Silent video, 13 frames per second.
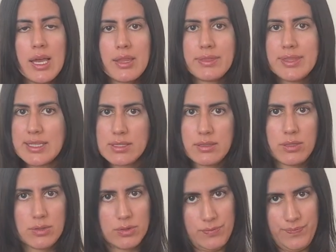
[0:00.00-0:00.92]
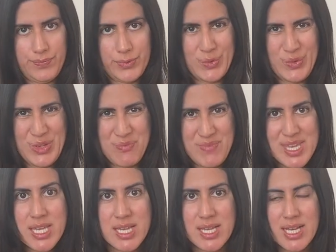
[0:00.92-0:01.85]
that's not with
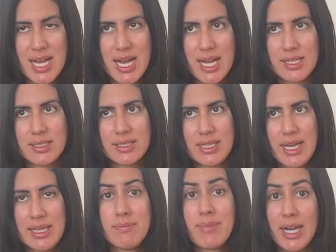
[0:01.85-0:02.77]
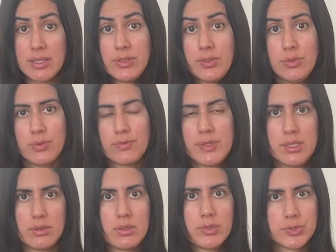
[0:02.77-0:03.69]
me. And I invite you to find
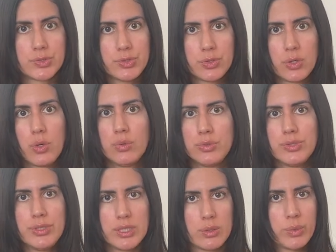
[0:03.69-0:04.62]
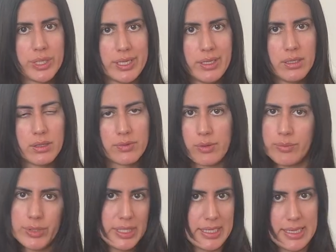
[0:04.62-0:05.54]
also your own unique way of
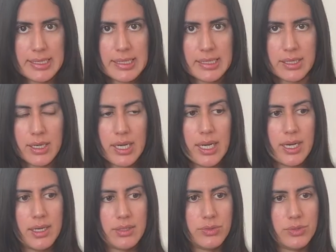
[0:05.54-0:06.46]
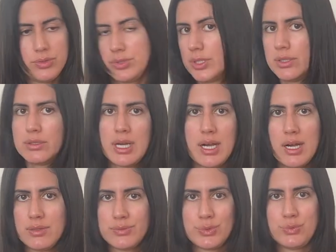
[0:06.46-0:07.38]
communicating. And you don't
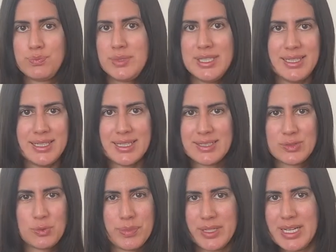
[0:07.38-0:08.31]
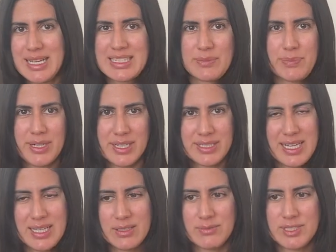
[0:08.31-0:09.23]
have to be a super expert
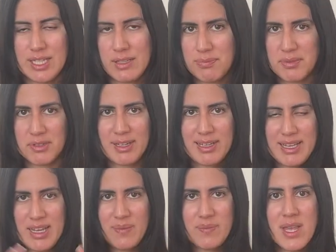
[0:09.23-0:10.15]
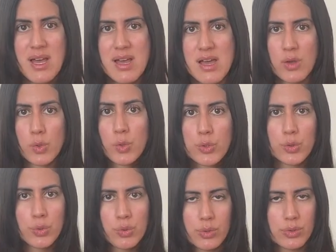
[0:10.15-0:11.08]
and self proclaimed
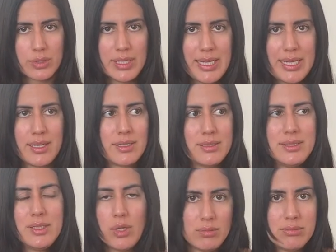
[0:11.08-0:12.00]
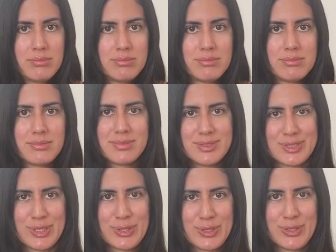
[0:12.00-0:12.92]
guru. Like, no.
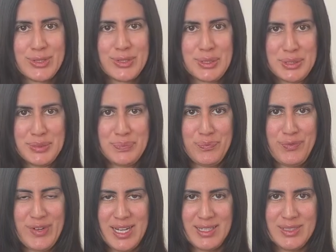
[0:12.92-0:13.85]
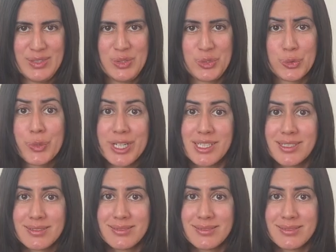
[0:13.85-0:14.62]
So find your way.